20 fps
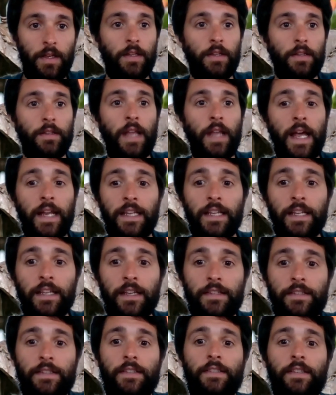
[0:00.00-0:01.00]
Nanny
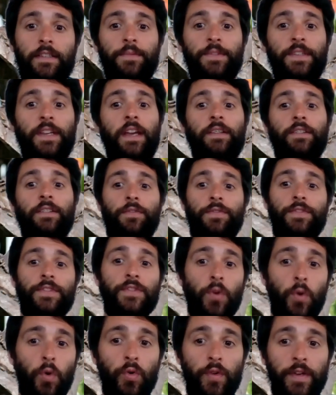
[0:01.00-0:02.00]
is the subject of
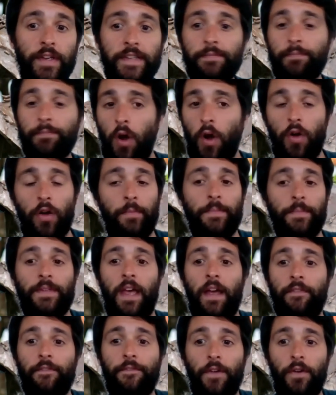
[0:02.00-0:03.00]
stories, poems,
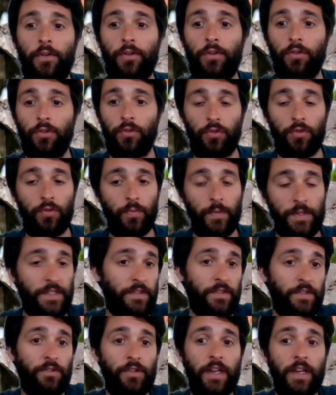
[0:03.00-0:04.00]
and folklore, which
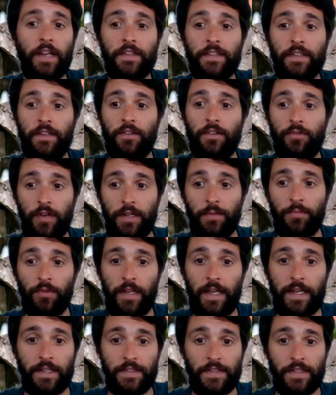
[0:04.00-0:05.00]
has created an incredible
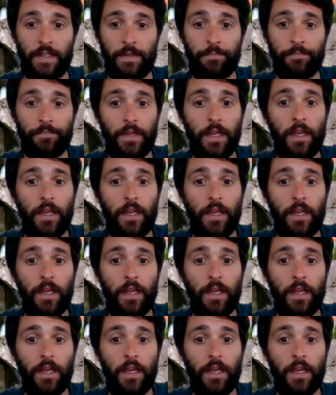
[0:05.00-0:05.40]
legacy.